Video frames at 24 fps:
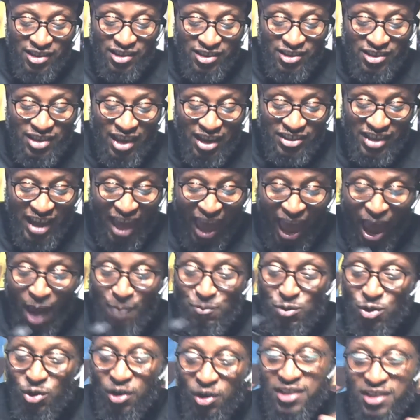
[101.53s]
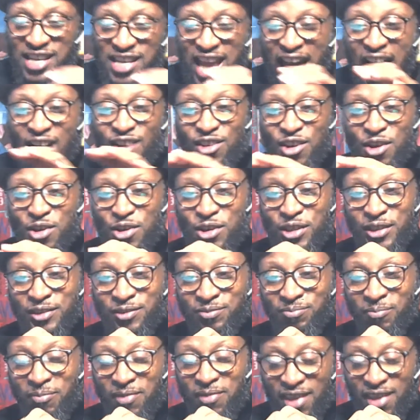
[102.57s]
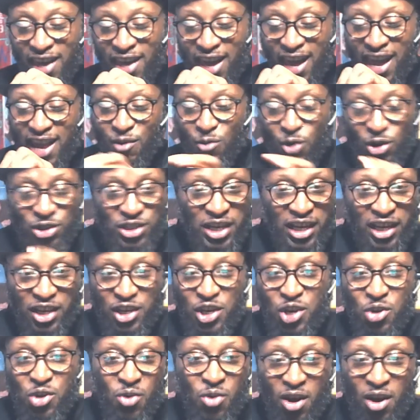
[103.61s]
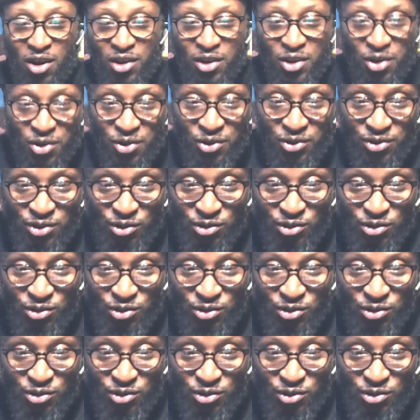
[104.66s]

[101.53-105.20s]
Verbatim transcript: There's an app you can download, and it works like a Q R code.